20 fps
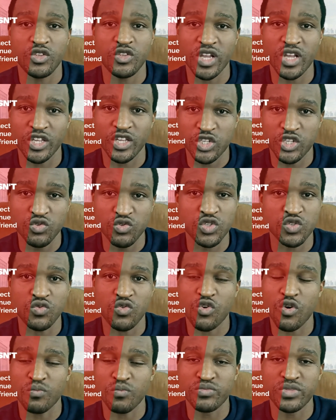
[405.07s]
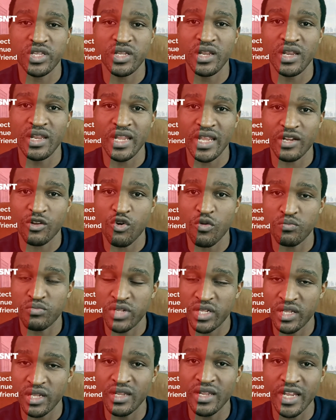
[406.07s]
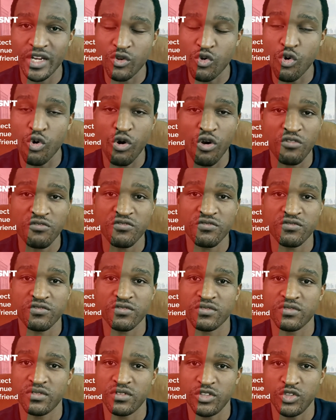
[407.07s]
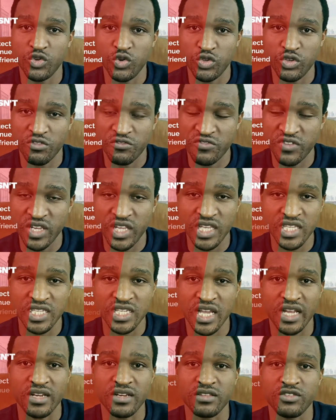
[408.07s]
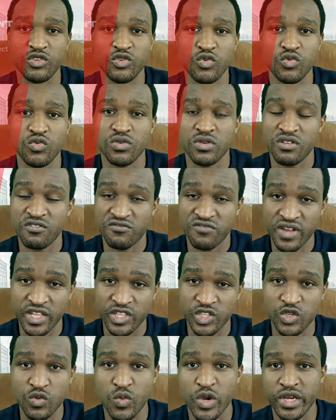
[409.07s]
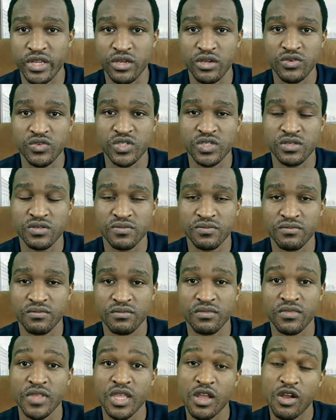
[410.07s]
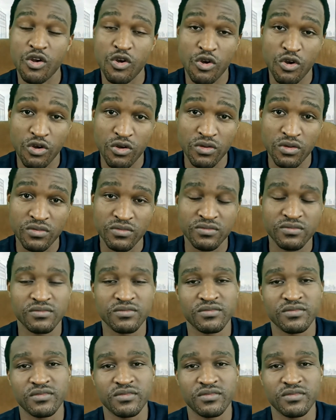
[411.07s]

you can choose to completely let go of your feelings and find someone else, or